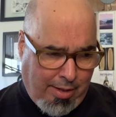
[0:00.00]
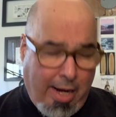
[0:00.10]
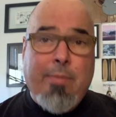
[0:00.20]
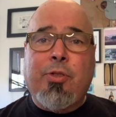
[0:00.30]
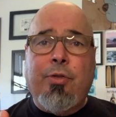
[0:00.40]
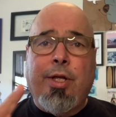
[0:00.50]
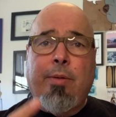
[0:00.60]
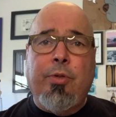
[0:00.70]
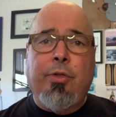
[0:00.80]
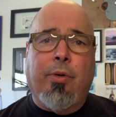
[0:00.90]

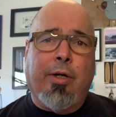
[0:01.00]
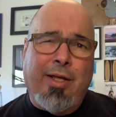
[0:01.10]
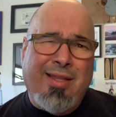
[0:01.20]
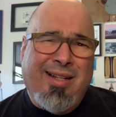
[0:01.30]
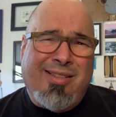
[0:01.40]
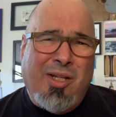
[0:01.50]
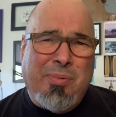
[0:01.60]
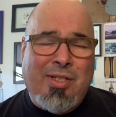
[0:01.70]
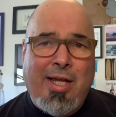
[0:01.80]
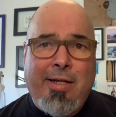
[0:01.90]
Amsterdam, New York. I think it's
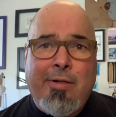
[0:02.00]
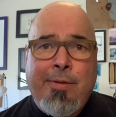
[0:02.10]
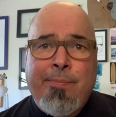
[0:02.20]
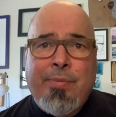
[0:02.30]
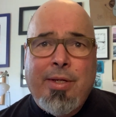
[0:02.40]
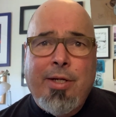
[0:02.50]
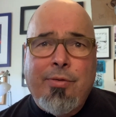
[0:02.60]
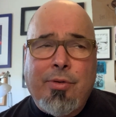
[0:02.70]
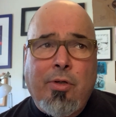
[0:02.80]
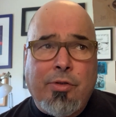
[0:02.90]
upstate,
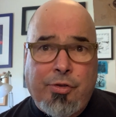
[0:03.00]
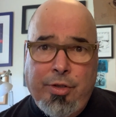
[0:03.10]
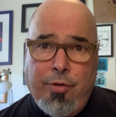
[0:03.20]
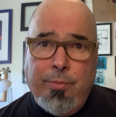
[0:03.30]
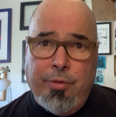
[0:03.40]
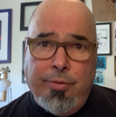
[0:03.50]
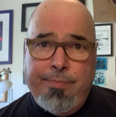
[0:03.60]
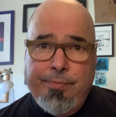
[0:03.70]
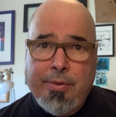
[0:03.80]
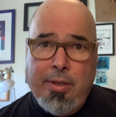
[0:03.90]
and they're called Sticker Mule.
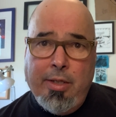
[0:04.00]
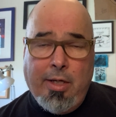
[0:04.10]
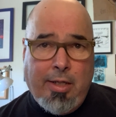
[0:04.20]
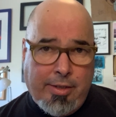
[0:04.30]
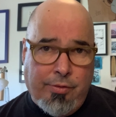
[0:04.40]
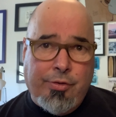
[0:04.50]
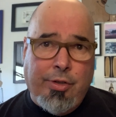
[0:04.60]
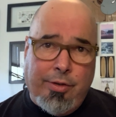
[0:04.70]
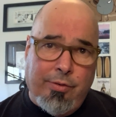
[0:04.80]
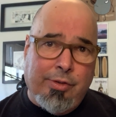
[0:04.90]
And I like their
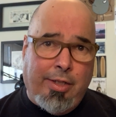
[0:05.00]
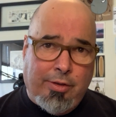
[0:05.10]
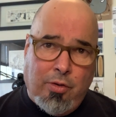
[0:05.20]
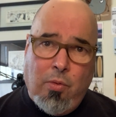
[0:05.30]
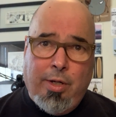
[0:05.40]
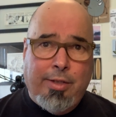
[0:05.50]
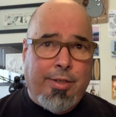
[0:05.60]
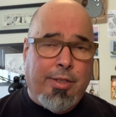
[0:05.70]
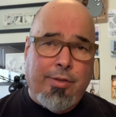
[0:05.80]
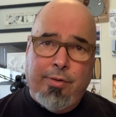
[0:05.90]
stickers. I like the
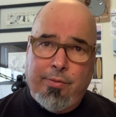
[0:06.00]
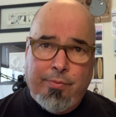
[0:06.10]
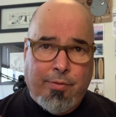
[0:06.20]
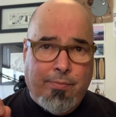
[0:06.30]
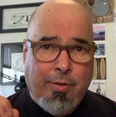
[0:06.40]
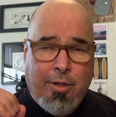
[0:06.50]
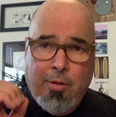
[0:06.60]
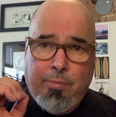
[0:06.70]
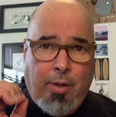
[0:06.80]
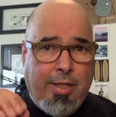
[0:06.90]
quality. They're
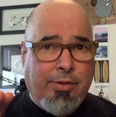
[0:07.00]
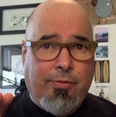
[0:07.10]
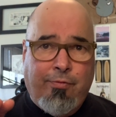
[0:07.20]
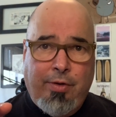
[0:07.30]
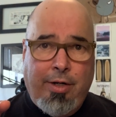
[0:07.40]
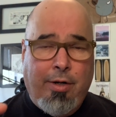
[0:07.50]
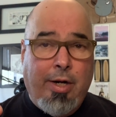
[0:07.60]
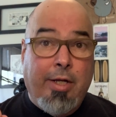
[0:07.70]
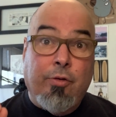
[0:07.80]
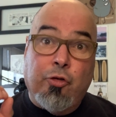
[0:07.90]
priced fair,
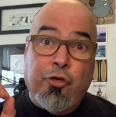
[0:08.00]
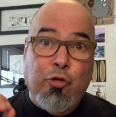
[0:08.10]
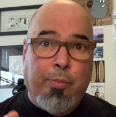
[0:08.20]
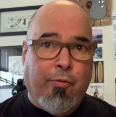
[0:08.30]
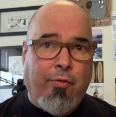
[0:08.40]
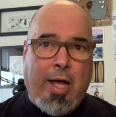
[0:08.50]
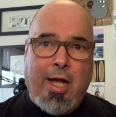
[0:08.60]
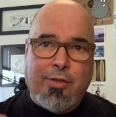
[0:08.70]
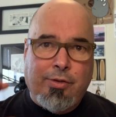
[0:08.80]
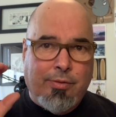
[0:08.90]
and they're super
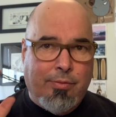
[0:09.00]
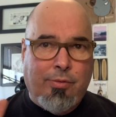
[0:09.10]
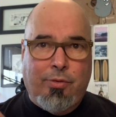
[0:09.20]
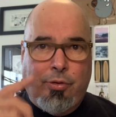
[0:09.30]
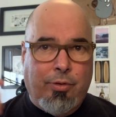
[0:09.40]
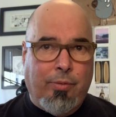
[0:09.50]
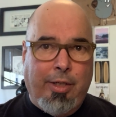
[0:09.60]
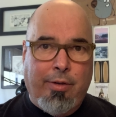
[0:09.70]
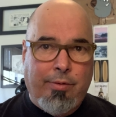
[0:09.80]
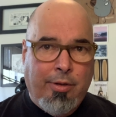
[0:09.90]
fast
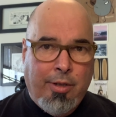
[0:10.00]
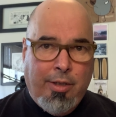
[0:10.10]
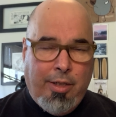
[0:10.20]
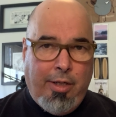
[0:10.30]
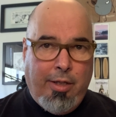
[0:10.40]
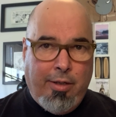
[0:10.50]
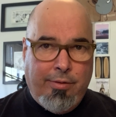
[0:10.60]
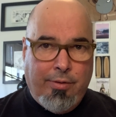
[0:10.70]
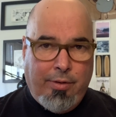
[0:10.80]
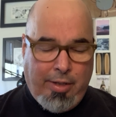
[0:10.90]
turnaround,
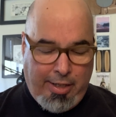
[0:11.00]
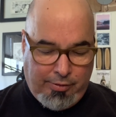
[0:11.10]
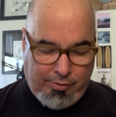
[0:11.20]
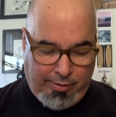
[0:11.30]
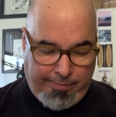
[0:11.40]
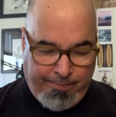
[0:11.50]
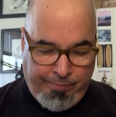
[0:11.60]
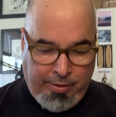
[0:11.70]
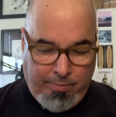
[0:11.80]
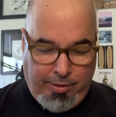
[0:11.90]
and they're hands-on.
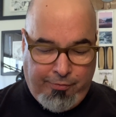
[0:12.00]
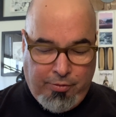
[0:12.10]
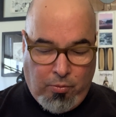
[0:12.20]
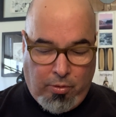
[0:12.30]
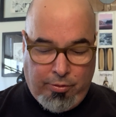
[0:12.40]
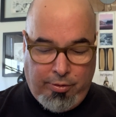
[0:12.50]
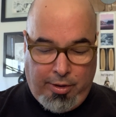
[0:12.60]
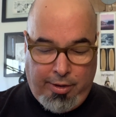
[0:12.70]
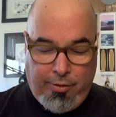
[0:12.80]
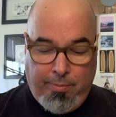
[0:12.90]
But if you order
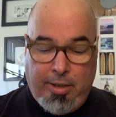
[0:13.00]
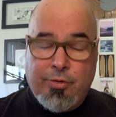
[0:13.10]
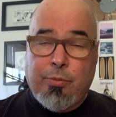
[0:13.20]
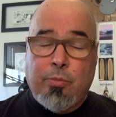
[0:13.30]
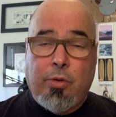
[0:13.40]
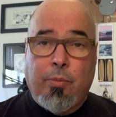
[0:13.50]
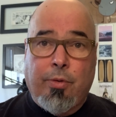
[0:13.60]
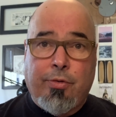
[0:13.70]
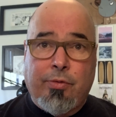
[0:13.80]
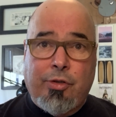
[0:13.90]
$100 or more
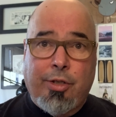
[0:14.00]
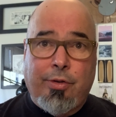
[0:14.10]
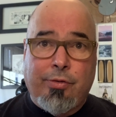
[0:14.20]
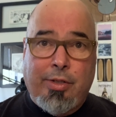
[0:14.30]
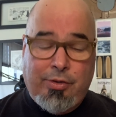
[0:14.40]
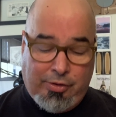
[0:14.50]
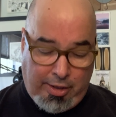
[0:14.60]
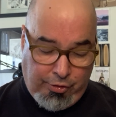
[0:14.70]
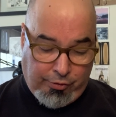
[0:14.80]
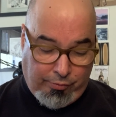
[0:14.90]
worth of stickers, they
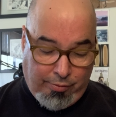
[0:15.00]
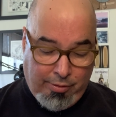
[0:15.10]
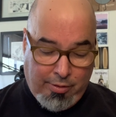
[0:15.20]
send you